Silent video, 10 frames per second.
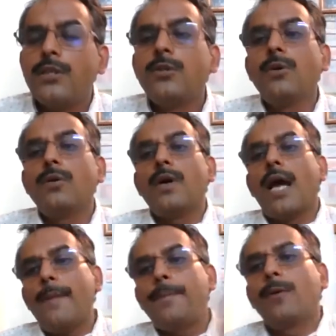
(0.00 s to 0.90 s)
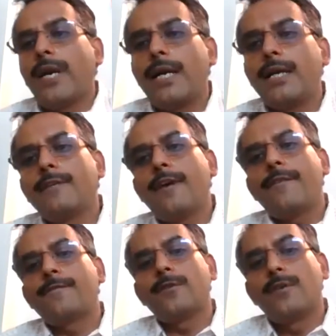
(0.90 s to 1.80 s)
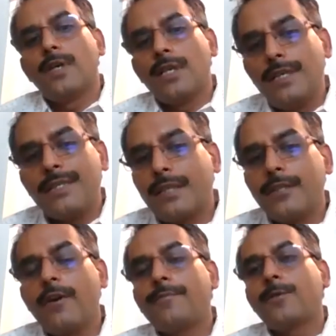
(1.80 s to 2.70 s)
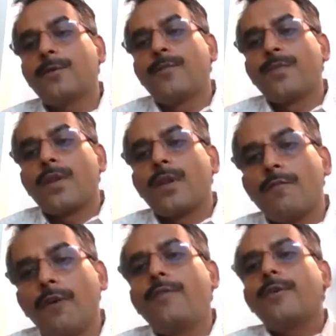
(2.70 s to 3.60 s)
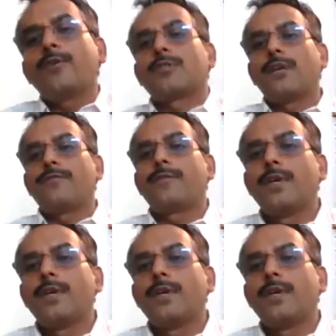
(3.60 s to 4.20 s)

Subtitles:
You have to learn, you have to listen, you have to evolve yourself.